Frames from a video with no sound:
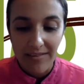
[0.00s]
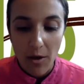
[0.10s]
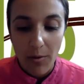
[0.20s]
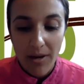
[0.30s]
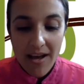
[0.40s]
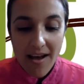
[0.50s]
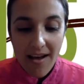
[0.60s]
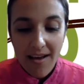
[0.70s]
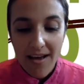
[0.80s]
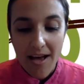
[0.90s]
So,
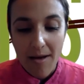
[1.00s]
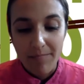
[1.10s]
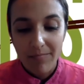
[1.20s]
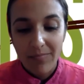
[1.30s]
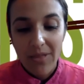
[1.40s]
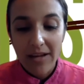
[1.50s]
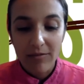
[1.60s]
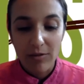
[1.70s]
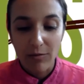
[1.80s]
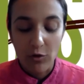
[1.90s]
um, a lot
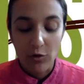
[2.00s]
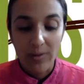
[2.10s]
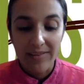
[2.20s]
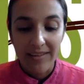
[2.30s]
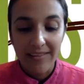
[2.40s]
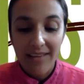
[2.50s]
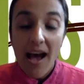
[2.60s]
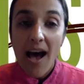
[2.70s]
of different choices.